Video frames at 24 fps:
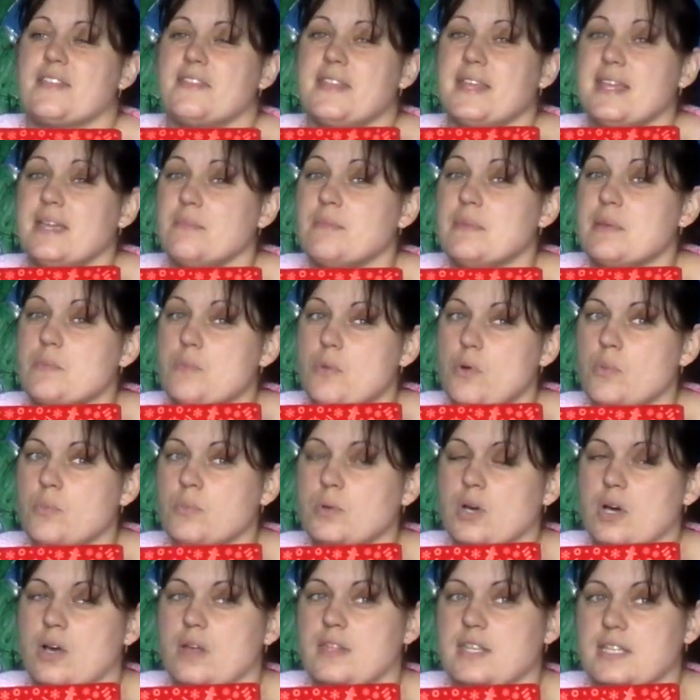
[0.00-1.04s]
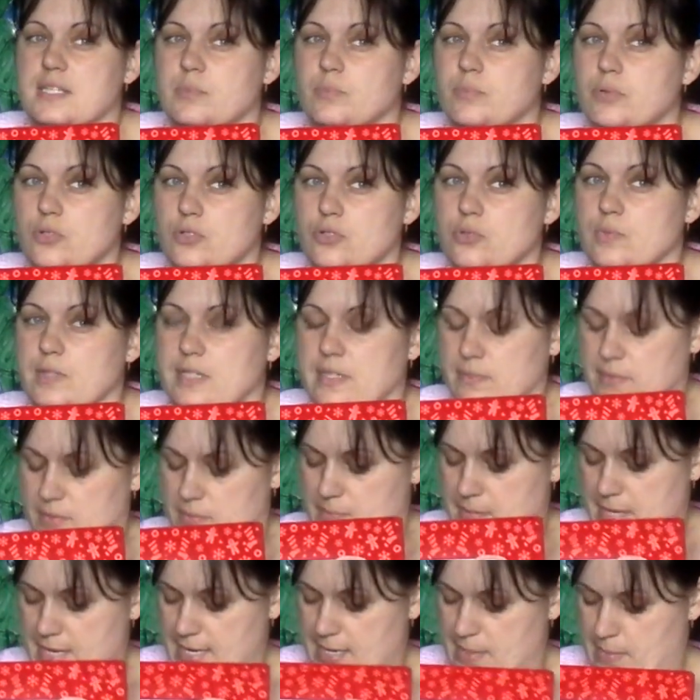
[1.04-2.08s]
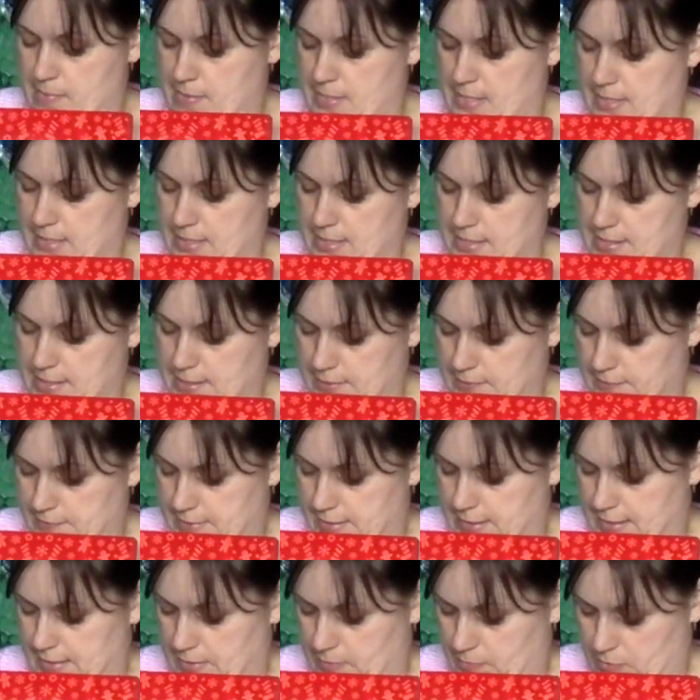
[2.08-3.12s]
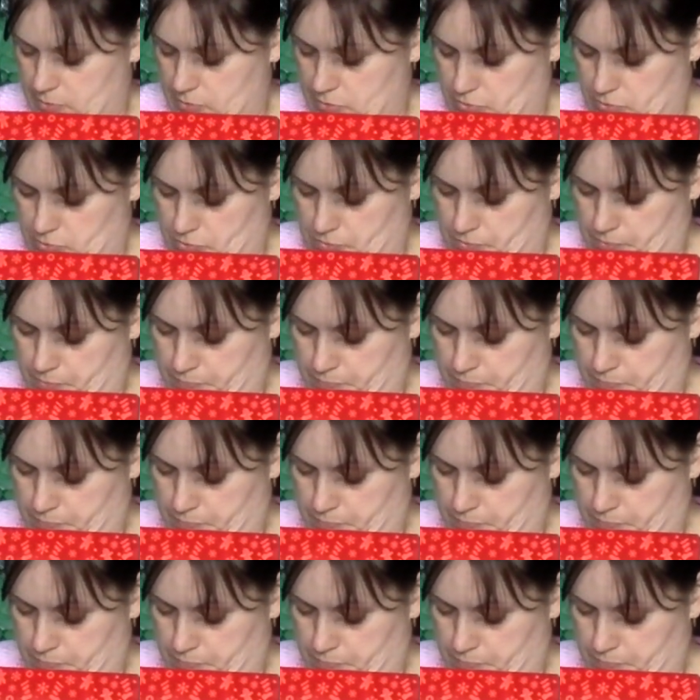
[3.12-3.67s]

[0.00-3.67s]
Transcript: I think my mum got this pudge when he was a baby. It's a nice feely one, look.